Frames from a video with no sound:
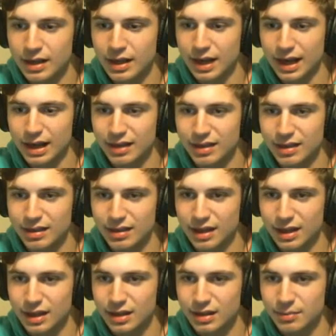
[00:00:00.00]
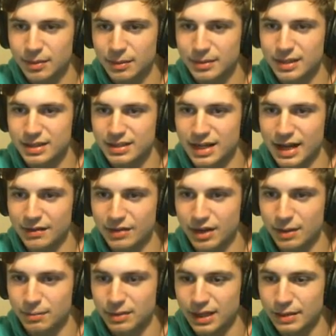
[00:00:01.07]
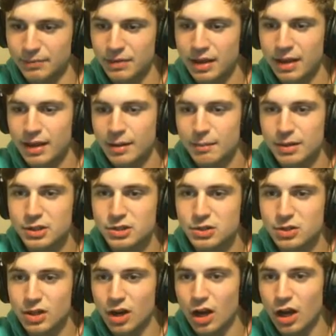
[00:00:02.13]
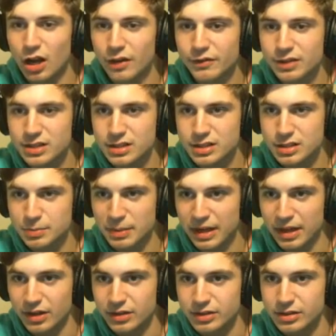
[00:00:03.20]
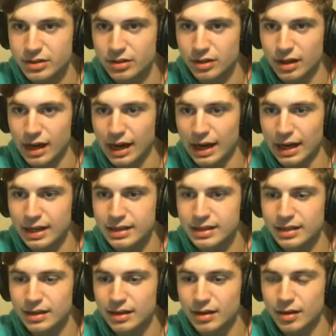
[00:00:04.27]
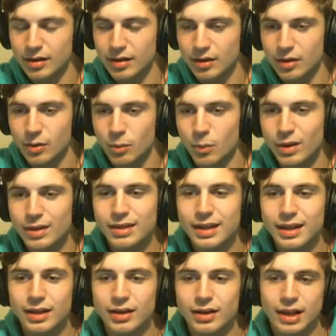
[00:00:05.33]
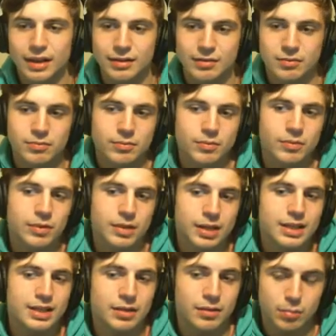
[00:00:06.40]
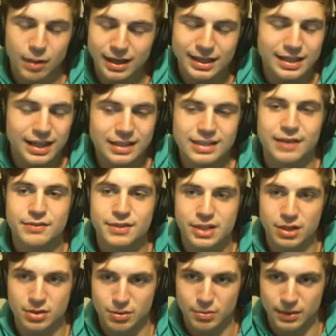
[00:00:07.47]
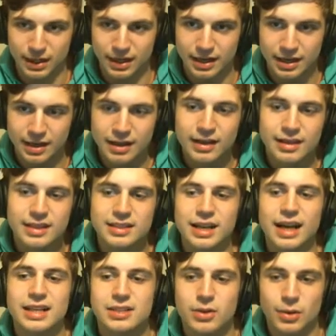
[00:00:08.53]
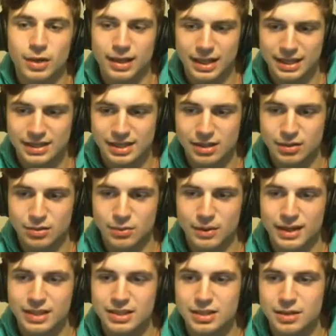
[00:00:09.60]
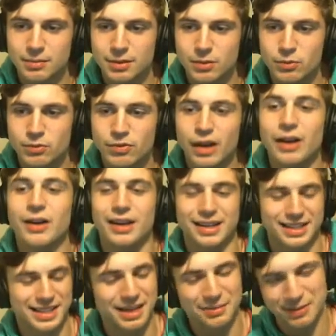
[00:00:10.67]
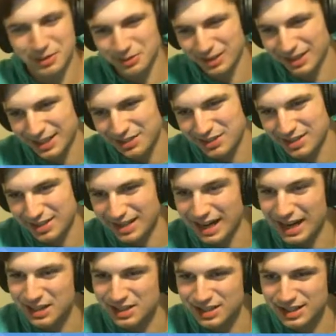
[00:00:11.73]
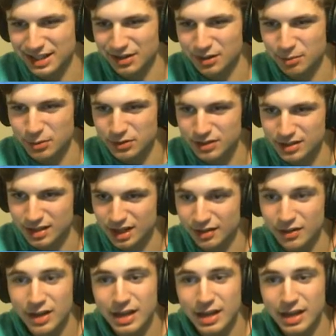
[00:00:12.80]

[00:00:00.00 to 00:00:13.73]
I think. Maybe he doesn't have it up yet. But he's using all of his spells. And one thing, okay, he doesn't have tier 3. This guy is going to get tier 3. It's going to be really interesting to actually see how he pulls this off.